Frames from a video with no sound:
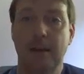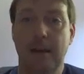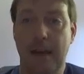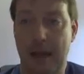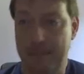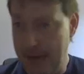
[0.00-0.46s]

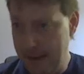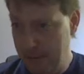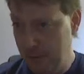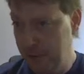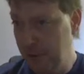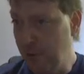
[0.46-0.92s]
and be able
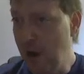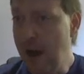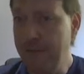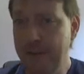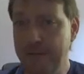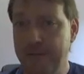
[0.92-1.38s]
to
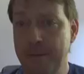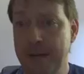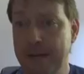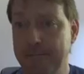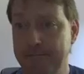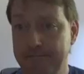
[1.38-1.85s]
profit from
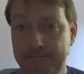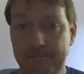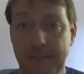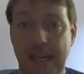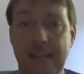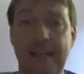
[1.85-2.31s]
it.
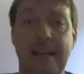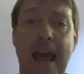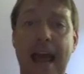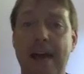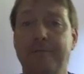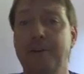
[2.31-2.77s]
And then
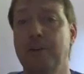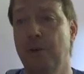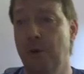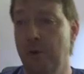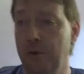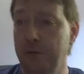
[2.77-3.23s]
have your
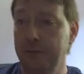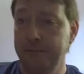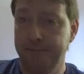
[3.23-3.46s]
own